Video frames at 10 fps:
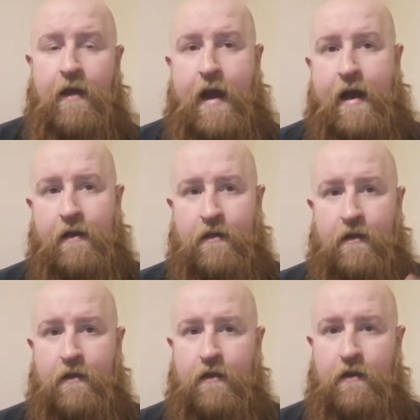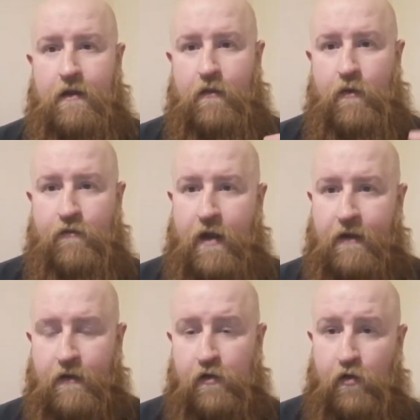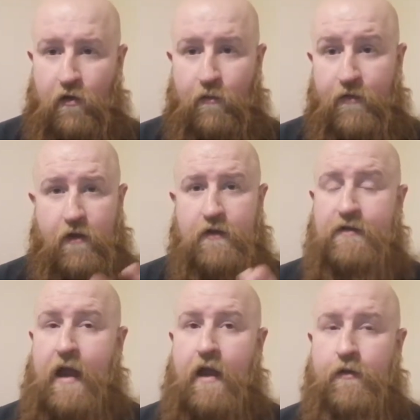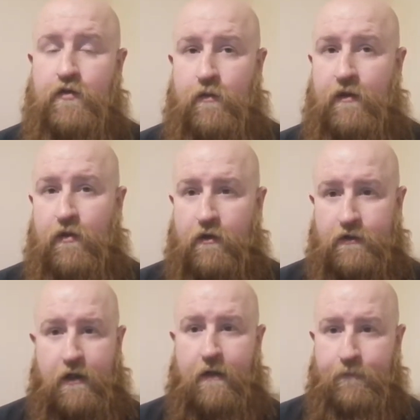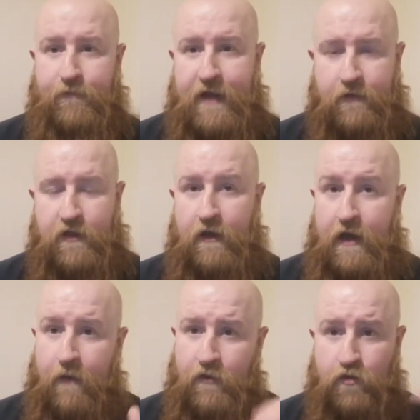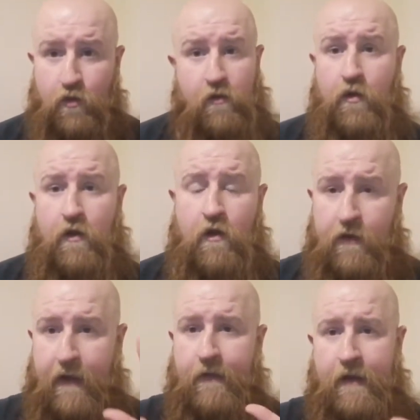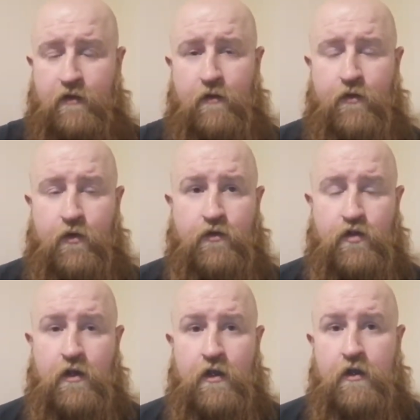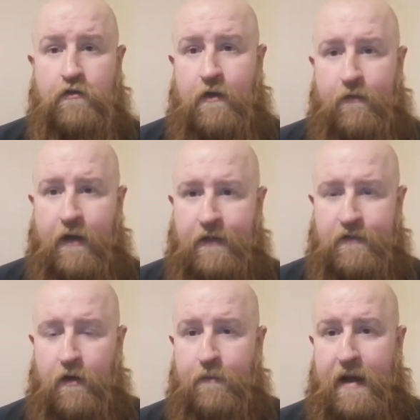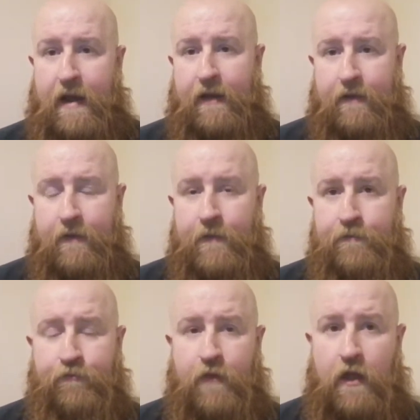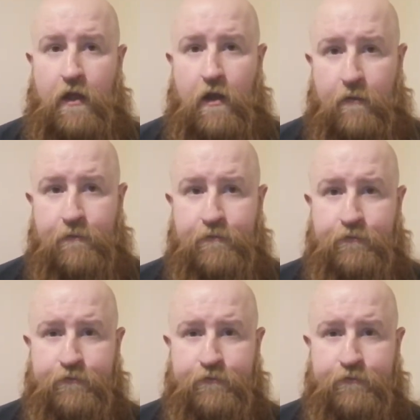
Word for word: And we've ran in the club. We've heard the sirens, and we thought, shit, town centre cameras. We're we're all getting nicked for us. So I've run into the back. Um,